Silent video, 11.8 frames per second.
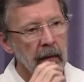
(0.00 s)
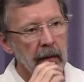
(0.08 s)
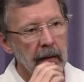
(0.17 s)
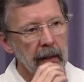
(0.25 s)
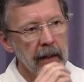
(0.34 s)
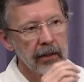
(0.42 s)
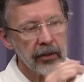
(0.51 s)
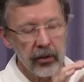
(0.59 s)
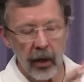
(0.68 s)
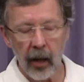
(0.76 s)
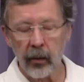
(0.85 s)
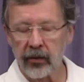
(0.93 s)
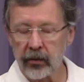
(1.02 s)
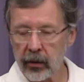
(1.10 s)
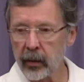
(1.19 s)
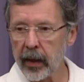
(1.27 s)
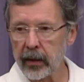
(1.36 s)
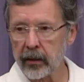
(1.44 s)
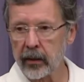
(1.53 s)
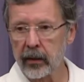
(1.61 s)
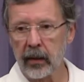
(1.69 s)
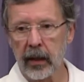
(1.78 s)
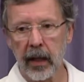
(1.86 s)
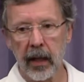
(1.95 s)
Uh, John was the
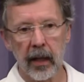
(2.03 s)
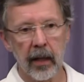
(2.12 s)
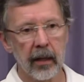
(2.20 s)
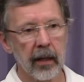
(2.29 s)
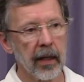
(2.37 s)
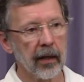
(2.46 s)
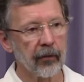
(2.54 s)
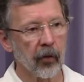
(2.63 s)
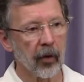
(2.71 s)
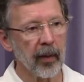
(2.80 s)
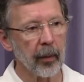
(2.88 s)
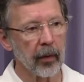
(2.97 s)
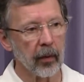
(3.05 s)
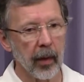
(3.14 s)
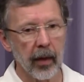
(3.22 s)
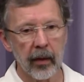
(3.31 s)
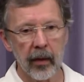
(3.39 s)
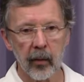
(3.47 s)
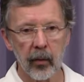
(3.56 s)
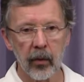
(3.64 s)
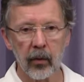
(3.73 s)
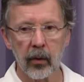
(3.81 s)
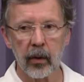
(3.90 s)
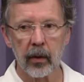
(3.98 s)
director, and he had four people around him
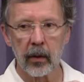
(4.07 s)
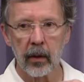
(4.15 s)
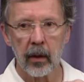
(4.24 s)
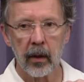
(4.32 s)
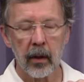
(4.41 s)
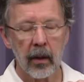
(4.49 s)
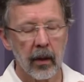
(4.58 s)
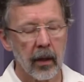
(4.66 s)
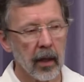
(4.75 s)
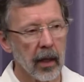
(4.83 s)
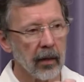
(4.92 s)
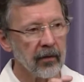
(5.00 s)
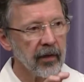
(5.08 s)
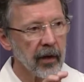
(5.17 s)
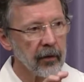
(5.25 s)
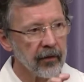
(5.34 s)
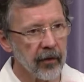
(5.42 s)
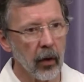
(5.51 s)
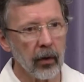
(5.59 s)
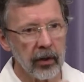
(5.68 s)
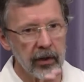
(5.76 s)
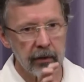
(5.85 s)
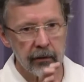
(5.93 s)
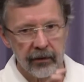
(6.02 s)
who were uh, very
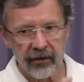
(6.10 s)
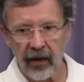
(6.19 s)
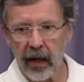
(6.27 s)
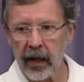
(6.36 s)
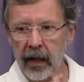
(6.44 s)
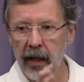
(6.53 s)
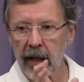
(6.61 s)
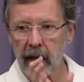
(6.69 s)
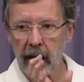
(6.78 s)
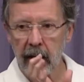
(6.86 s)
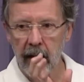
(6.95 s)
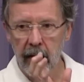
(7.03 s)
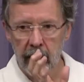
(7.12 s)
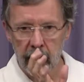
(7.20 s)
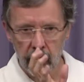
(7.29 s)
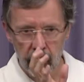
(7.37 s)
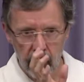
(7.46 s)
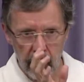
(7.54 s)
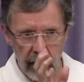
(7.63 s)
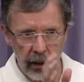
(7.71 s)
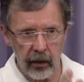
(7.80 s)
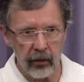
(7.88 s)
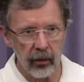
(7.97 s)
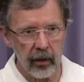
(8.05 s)
focused and funny and
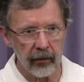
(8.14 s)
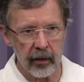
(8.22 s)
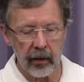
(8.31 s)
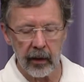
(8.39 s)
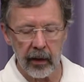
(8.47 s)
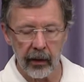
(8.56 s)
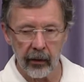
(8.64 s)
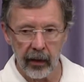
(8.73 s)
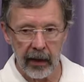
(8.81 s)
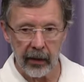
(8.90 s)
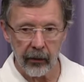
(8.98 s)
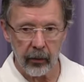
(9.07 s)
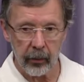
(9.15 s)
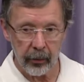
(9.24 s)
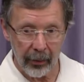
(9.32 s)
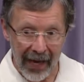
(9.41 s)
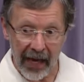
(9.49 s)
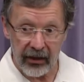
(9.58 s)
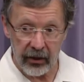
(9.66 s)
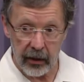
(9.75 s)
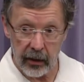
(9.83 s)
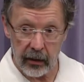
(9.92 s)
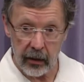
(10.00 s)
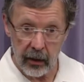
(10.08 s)
really driven, and, and they were
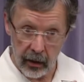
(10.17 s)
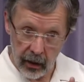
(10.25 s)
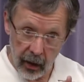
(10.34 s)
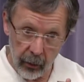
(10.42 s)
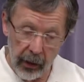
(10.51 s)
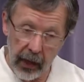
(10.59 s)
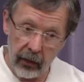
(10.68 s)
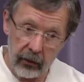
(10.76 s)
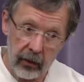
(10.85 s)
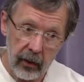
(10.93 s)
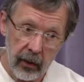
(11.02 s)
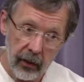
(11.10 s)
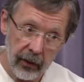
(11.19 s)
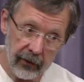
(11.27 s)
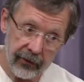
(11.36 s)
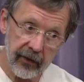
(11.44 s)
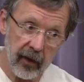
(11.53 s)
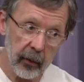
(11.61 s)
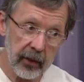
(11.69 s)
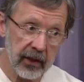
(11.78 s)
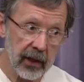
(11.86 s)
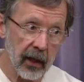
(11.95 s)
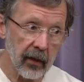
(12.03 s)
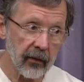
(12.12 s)
passionate about the film
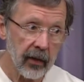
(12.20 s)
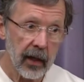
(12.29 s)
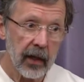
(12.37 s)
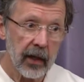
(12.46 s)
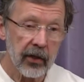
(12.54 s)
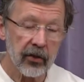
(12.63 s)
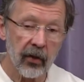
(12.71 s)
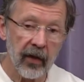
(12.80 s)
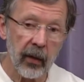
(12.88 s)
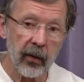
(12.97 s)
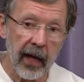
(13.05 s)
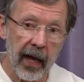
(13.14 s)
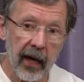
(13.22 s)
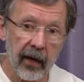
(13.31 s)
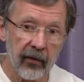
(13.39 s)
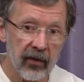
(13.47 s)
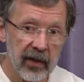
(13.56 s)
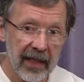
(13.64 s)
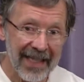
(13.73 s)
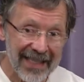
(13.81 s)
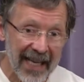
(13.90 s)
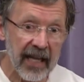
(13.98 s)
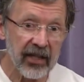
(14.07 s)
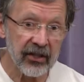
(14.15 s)
itself. So they would have
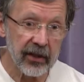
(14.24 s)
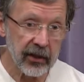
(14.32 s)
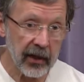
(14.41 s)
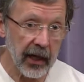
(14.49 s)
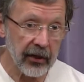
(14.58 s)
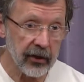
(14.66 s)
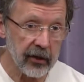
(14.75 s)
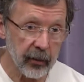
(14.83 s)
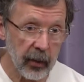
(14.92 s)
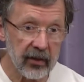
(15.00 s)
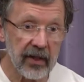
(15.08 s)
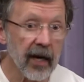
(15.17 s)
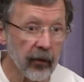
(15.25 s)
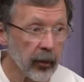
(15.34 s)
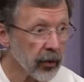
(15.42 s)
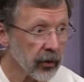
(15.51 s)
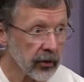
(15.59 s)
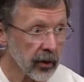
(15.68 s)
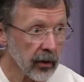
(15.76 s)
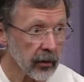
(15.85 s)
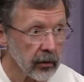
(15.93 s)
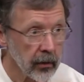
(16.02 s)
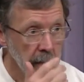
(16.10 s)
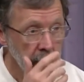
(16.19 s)
intense discussions, but it was never personal.
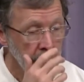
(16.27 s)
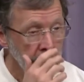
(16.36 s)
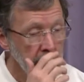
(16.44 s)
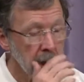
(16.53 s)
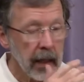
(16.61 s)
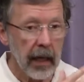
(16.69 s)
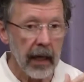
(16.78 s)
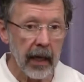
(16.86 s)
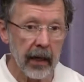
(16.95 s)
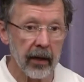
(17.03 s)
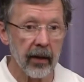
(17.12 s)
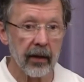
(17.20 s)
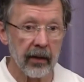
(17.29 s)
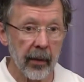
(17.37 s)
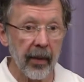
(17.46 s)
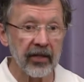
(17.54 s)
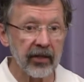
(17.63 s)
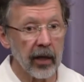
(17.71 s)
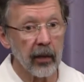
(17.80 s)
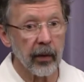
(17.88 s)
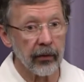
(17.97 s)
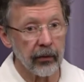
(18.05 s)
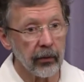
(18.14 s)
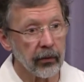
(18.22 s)
And they basically
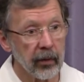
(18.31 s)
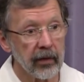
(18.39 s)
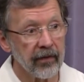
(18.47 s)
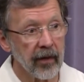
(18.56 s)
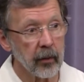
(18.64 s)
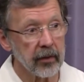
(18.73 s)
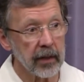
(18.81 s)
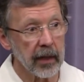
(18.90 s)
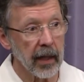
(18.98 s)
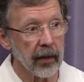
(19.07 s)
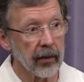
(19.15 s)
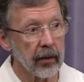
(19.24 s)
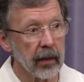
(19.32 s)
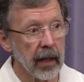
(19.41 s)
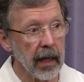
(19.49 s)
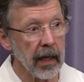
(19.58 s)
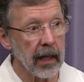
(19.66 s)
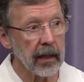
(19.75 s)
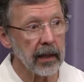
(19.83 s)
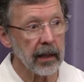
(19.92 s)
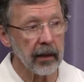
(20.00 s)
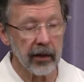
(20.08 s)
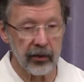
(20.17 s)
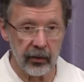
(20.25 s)
went through three films together. And
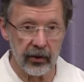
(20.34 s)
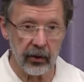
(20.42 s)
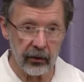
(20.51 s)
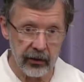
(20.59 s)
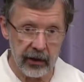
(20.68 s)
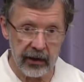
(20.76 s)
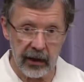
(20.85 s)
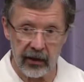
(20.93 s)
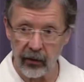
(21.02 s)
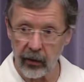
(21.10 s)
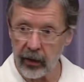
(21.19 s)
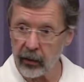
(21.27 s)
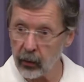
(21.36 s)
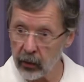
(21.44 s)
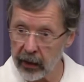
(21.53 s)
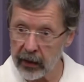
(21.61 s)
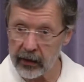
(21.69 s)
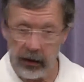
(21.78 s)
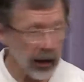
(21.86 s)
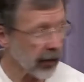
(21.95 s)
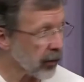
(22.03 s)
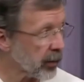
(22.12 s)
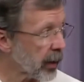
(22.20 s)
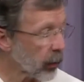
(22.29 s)
this was so successful that as
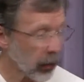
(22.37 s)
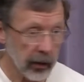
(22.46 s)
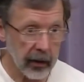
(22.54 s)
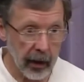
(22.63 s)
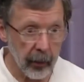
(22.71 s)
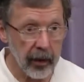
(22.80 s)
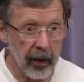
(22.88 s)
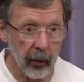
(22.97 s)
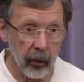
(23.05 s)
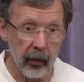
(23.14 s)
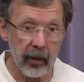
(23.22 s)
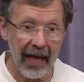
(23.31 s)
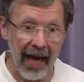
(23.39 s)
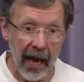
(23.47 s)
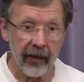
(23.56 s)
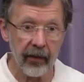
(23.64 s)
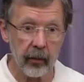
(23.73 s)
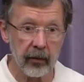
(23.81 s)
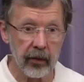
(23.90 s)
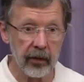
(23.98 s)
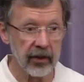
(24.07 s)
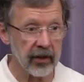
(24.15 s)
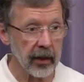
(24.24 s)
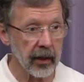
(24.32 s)
other people were coming up, we would add them to
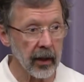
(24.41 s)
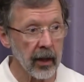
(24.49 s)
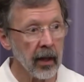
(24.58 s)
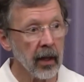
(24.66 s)
this thing.